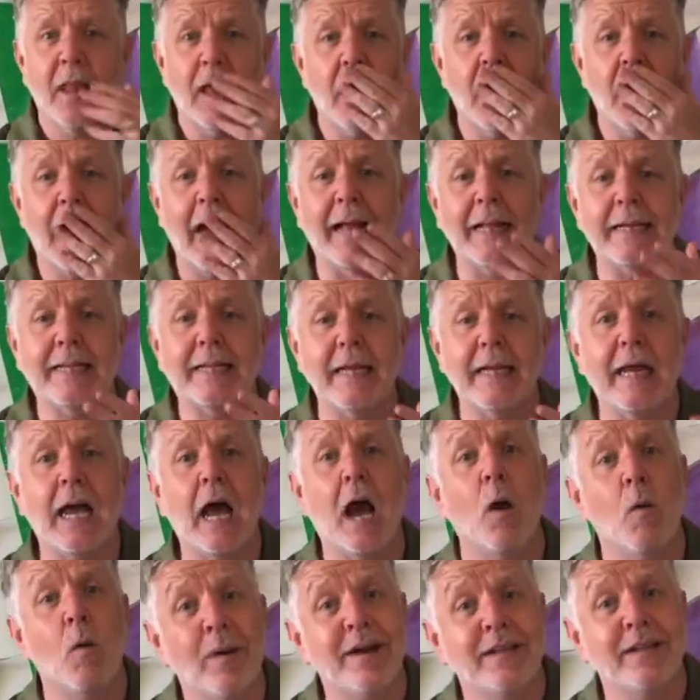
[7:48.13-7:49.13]

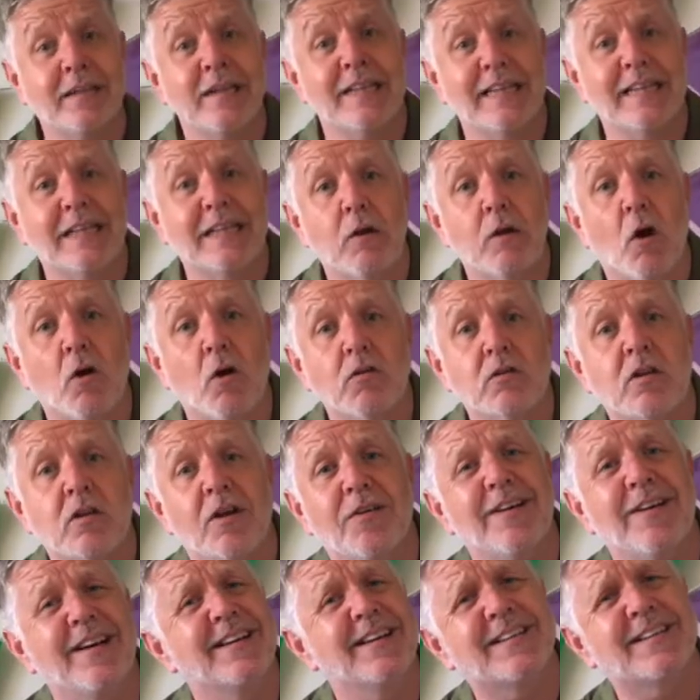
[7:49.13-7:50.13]
I went to the doctor
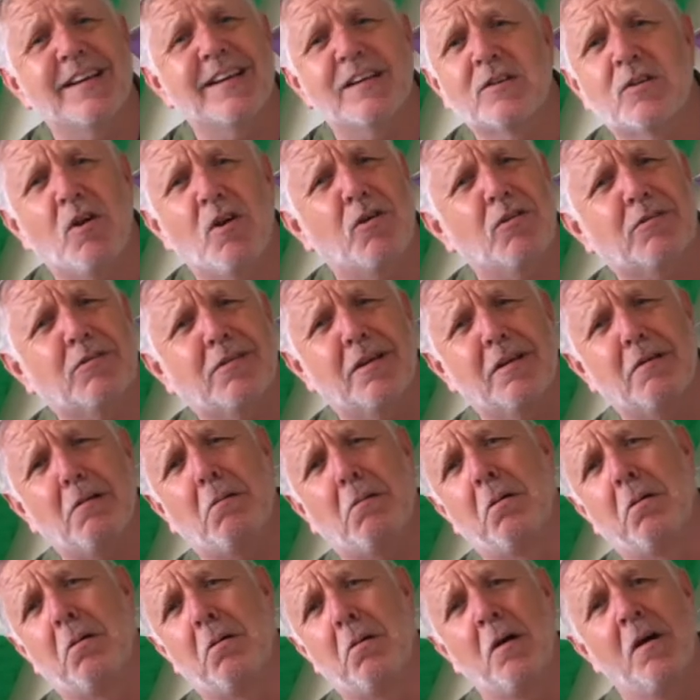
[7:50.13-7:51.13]
and I said, doctor,
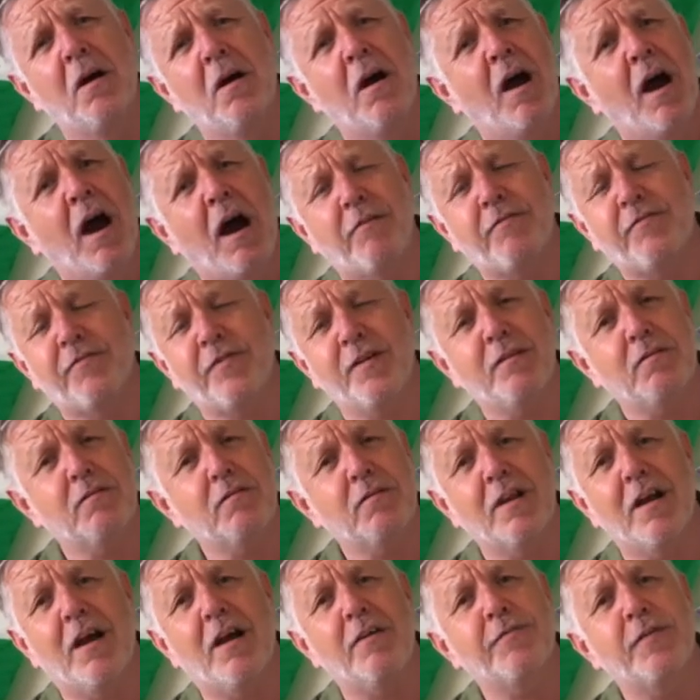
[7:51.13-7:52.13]
I feel
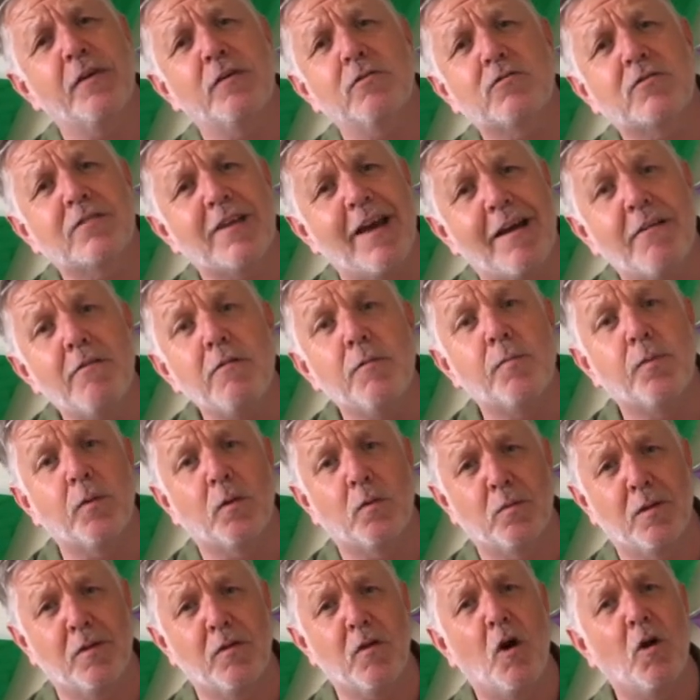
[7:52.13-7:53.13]

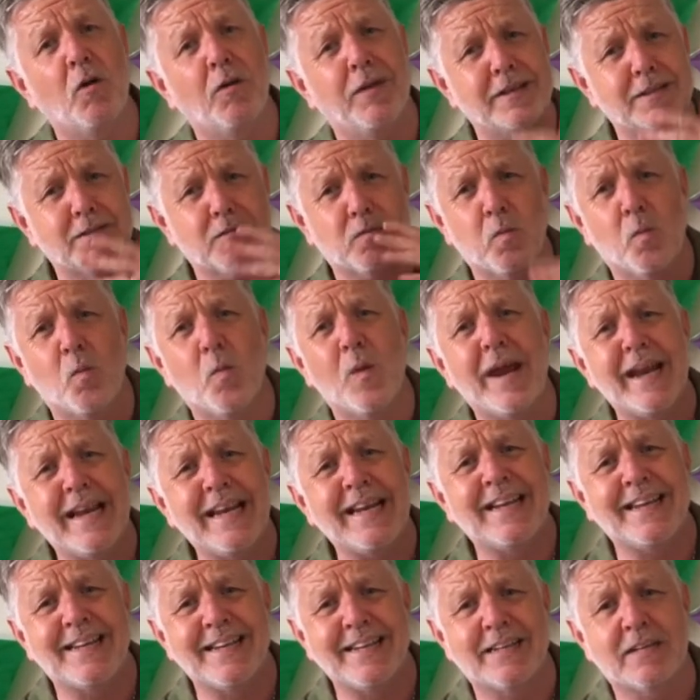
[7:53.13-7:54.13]
terrible with all this
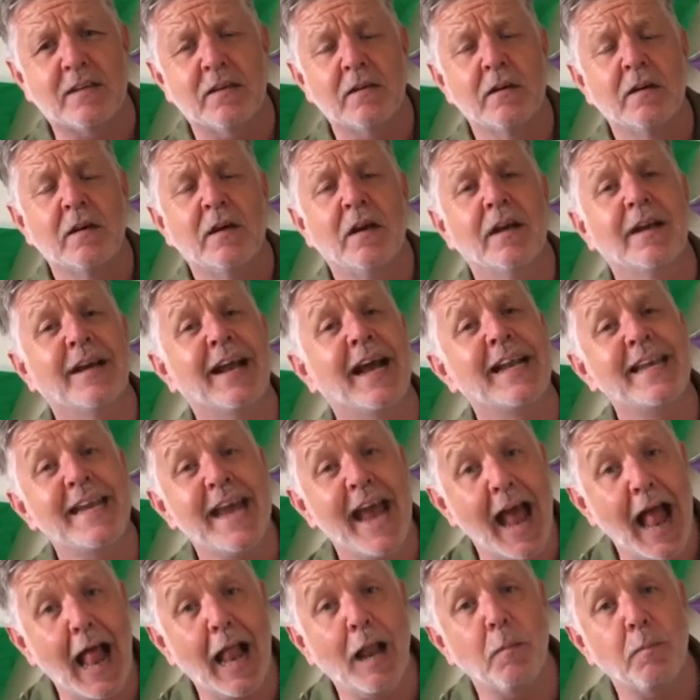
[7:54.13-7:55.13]
wind. Can
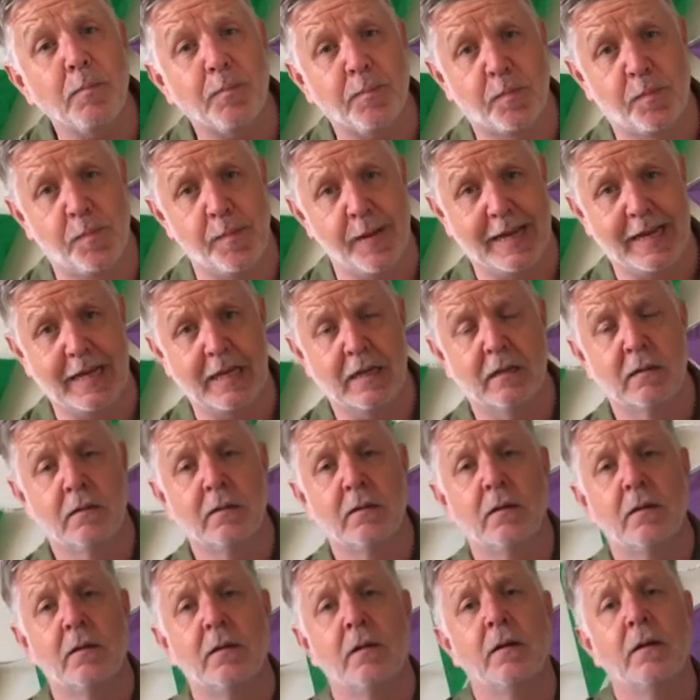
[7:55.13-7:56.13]
you help me?
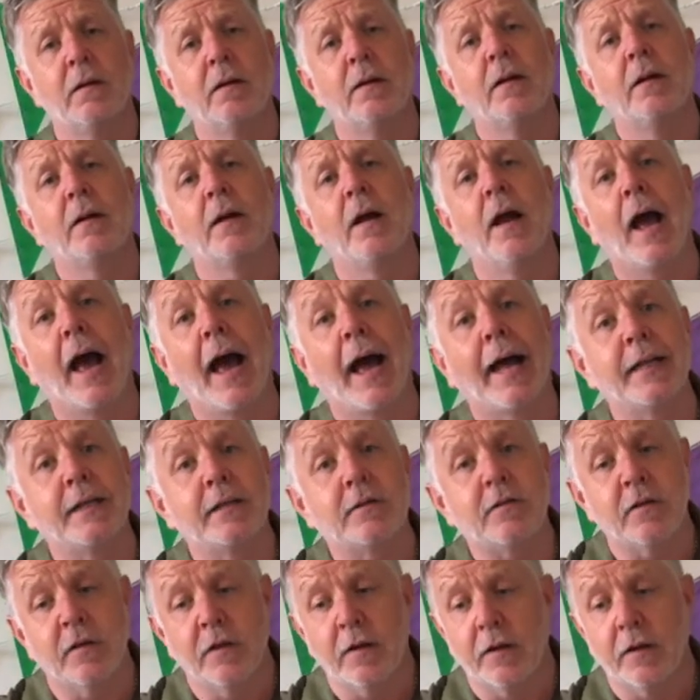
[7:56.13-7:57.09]
And